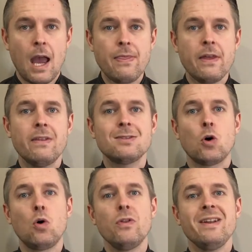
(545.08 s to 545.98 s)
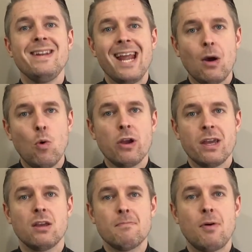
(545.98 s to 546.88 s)
And then there's all the
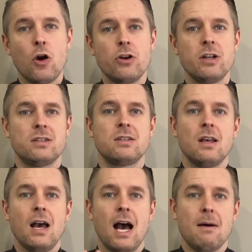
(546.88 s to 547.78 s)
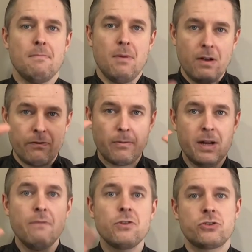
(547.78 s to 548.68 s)
networking components from
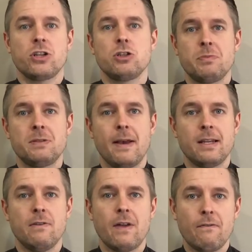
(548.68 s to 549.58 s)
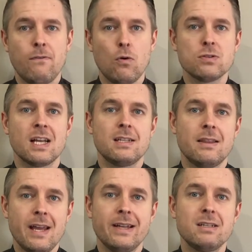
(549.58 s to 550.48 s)
an infrastructure perspective that falls under
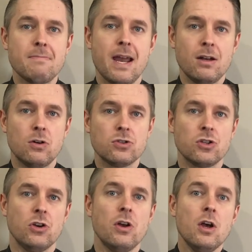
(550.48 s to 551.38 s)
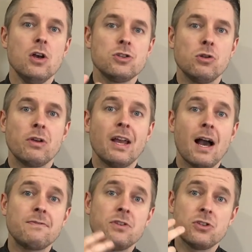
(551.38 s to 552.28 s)
their domain also. So looking
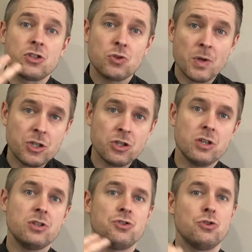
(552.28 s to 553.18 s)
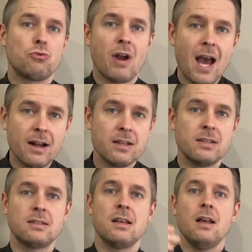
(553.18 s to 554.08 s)
after the switches, the
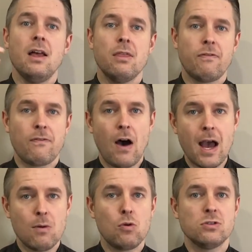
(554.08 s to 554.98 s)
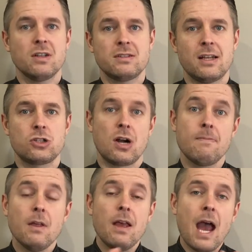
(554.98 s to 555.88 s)
routers, the firewalls,
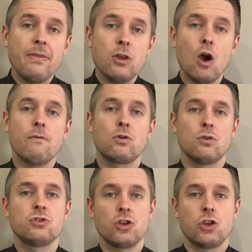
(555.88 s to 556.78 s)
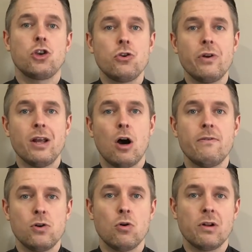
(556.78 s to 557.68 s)
etc., and the overall security of
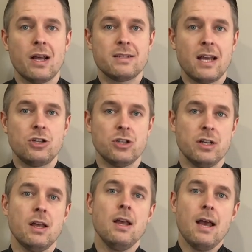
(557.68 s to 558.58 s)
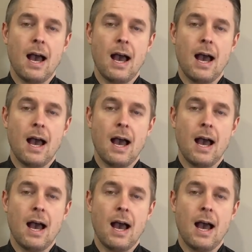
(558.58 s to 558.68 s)
an organization.